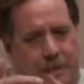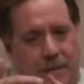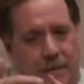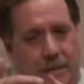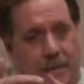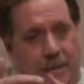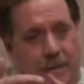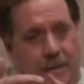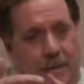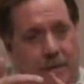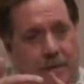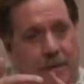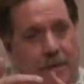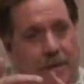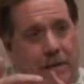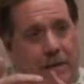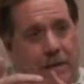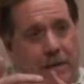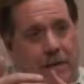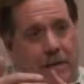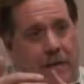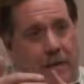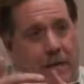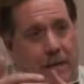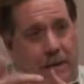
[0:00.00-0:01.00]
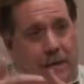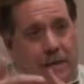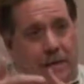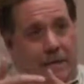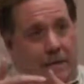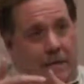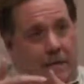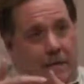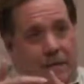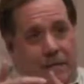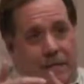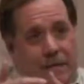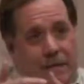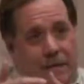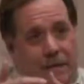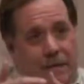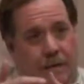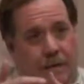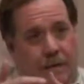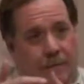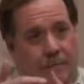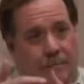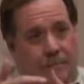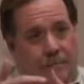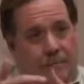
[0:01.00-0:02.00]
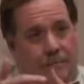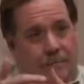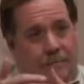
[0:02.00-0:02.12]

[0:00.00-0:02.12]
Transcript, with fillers: up front and had identified